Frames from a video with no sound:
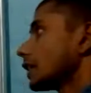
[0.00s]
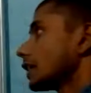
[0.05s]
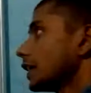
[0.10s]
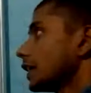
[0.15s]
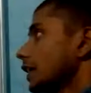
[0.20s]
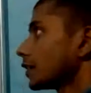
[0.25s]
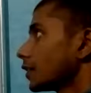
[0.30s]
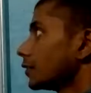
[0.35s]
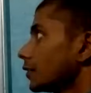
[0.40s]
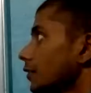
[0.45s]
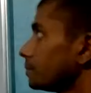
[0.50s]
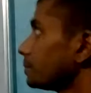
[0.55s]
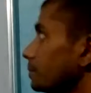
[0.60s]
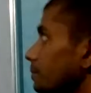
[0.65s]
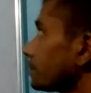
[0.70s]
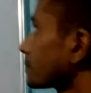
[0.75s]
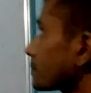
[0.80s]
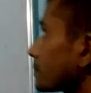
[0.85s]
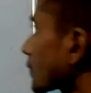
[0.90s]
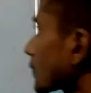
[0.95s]
This is
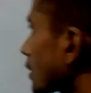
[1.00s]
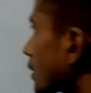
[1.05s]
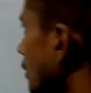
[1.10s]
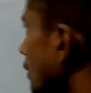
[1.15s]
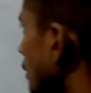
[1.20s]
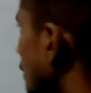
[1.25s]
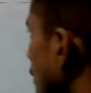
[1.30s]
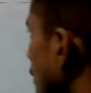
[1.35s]
A11.